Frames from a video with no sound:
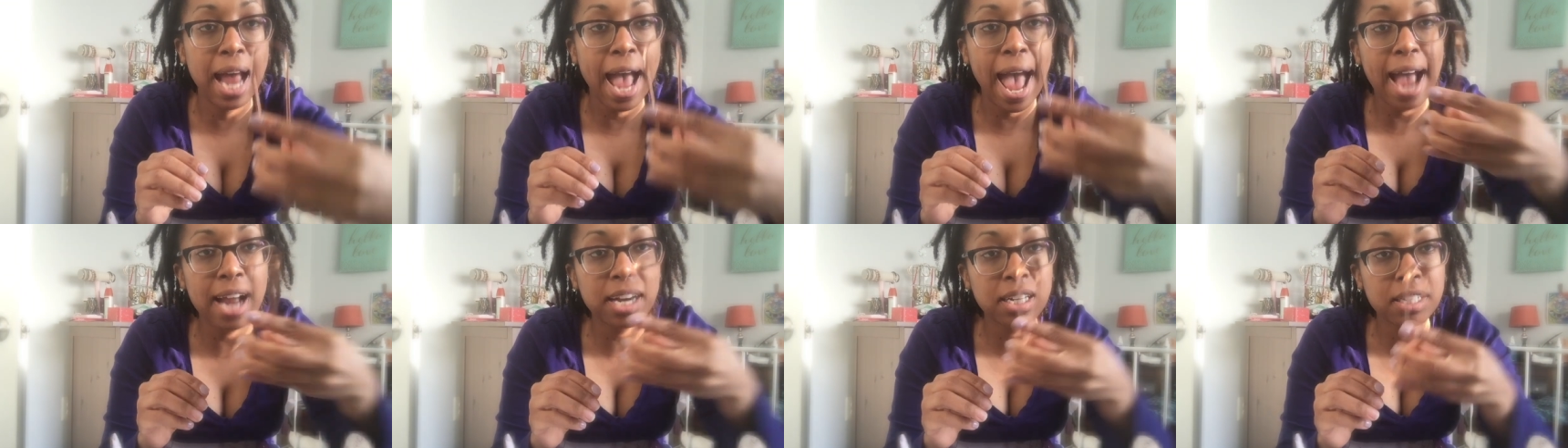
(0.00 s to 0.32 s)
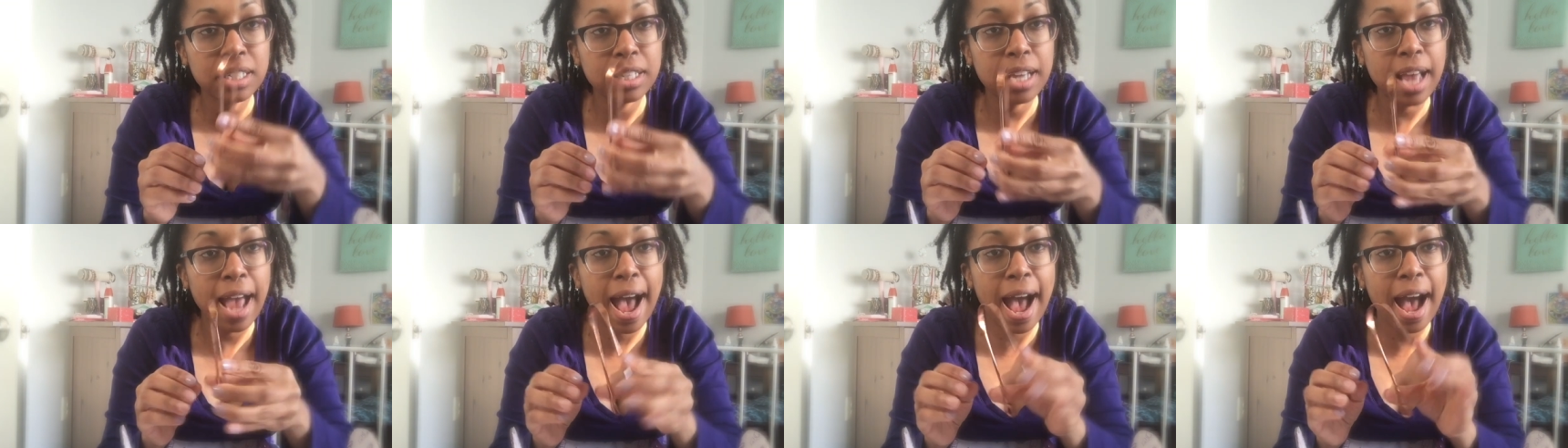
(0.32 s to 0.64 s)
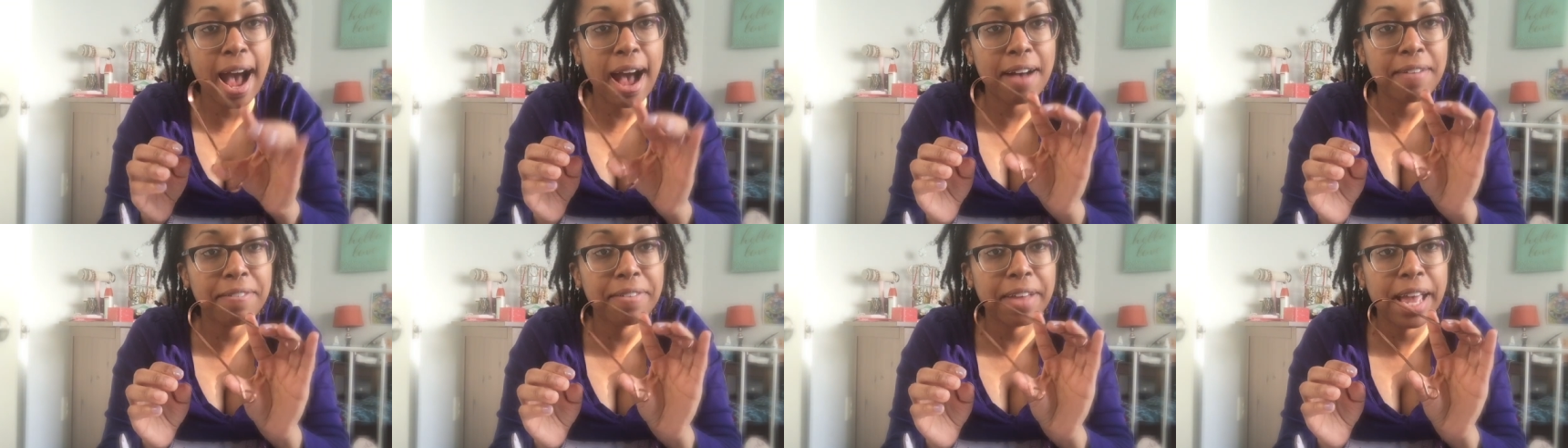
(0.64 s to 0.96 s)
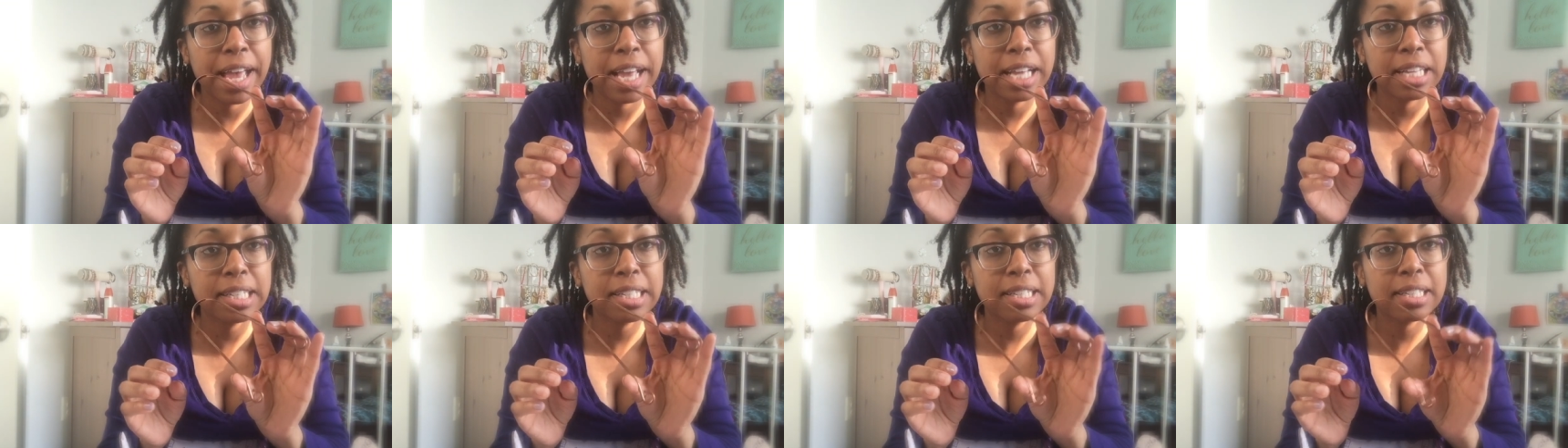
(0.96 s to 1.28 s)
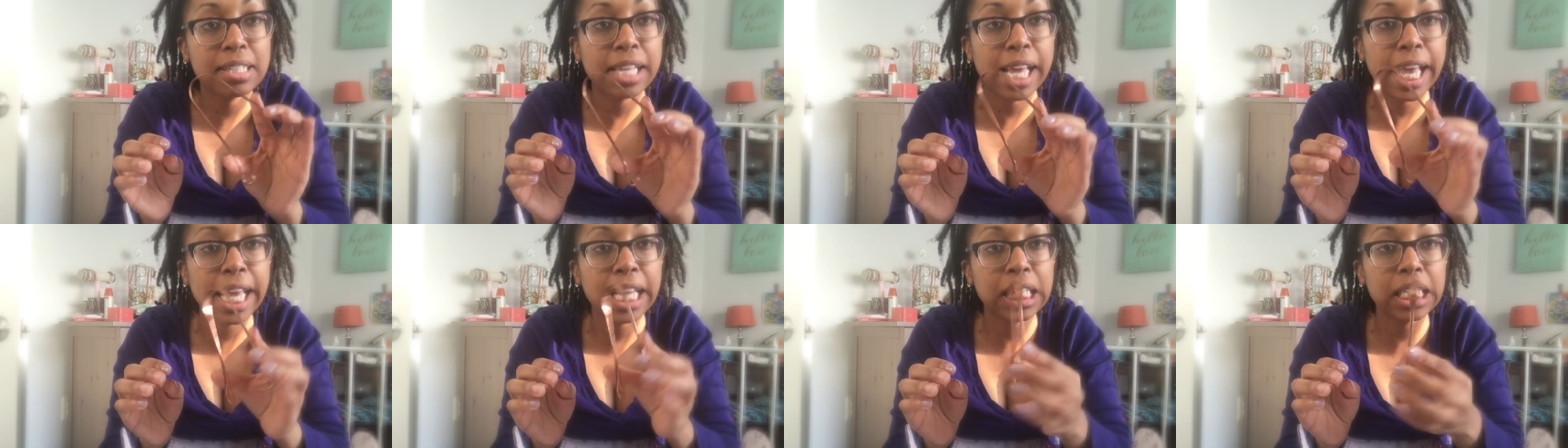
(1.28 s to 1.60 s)
I actually have a
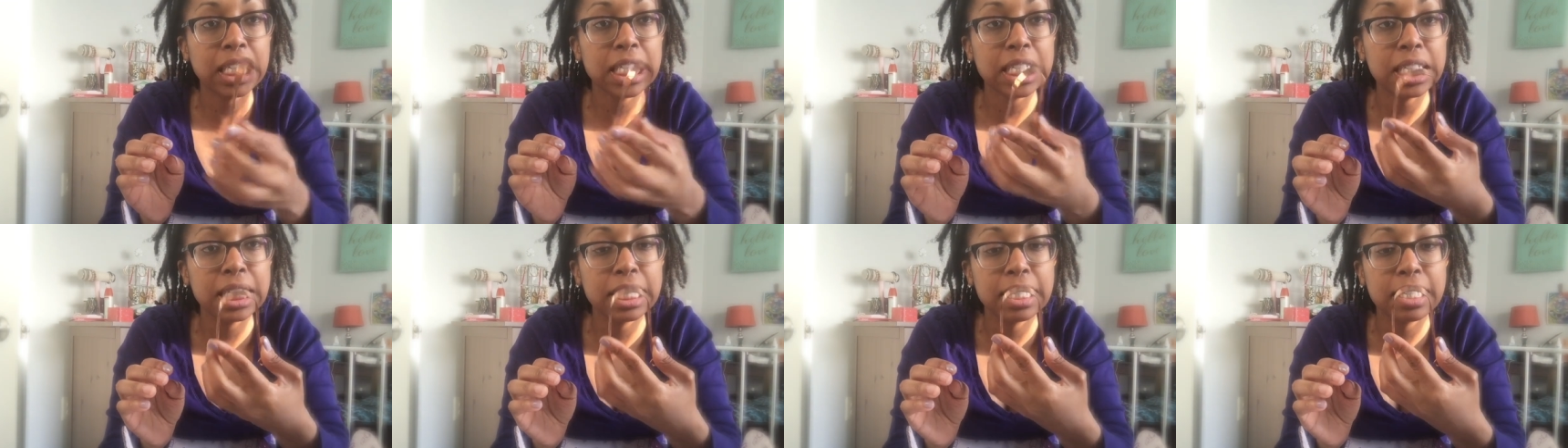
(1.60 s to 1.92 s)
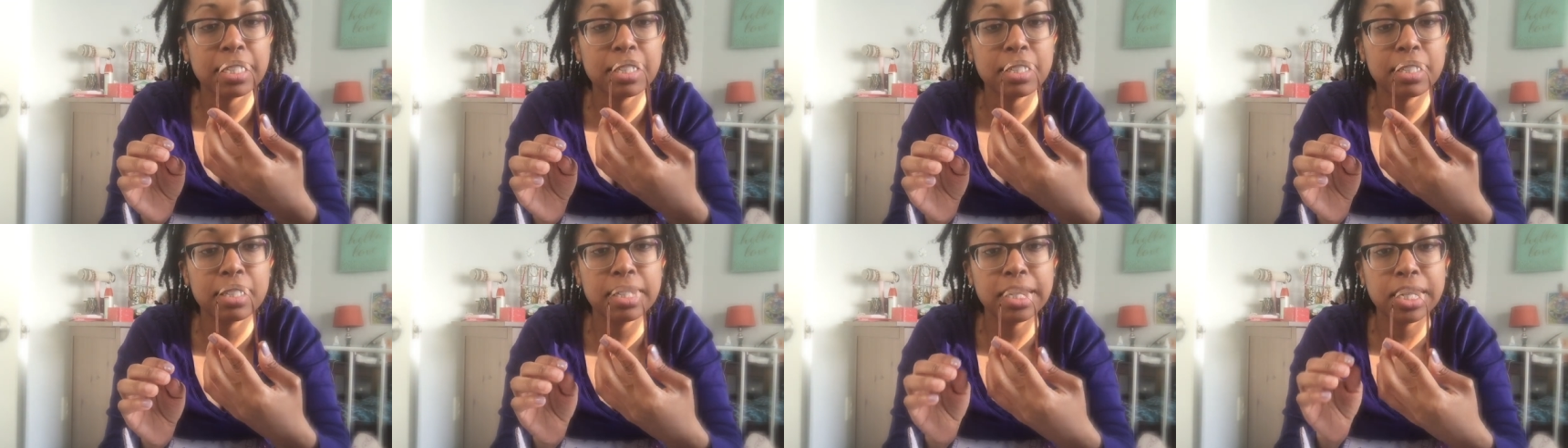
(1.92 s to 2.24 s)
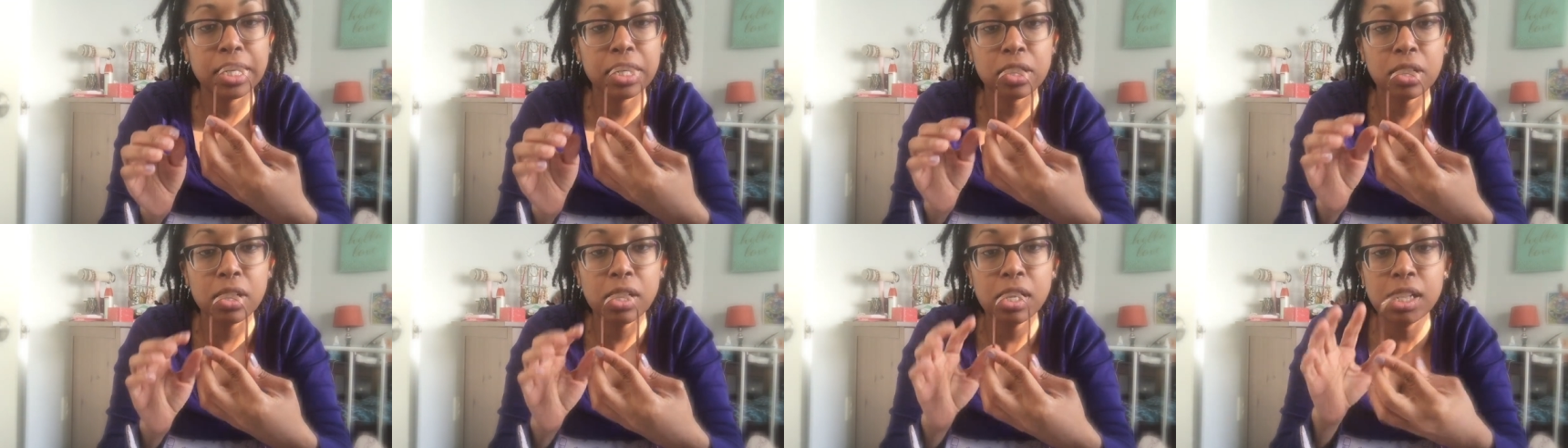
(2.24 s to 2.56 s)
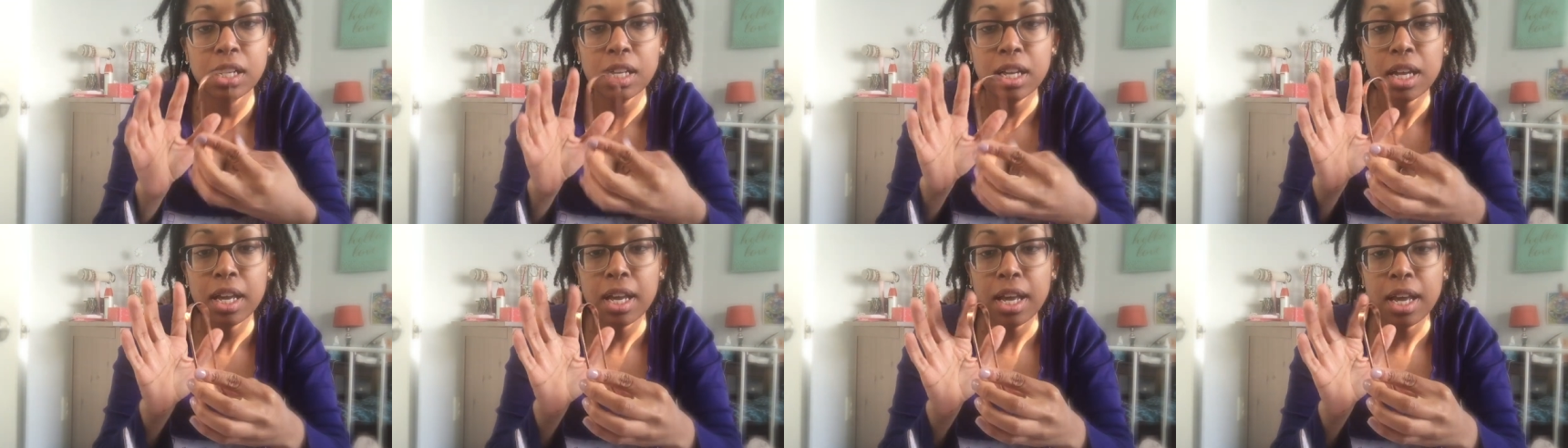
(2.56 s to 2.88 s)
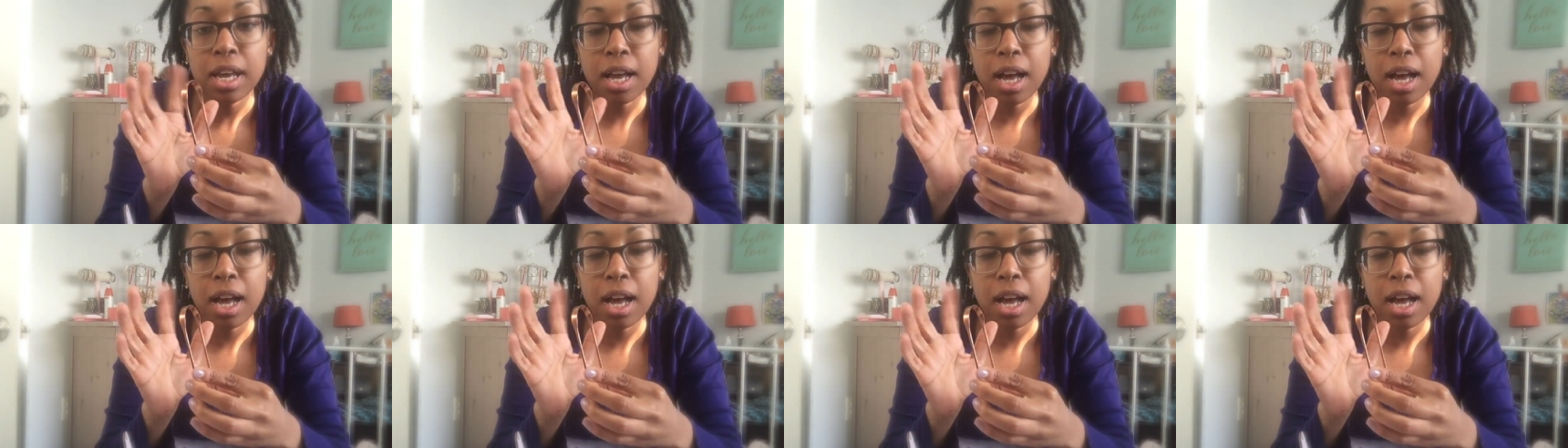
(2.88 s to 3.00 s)
stainless steel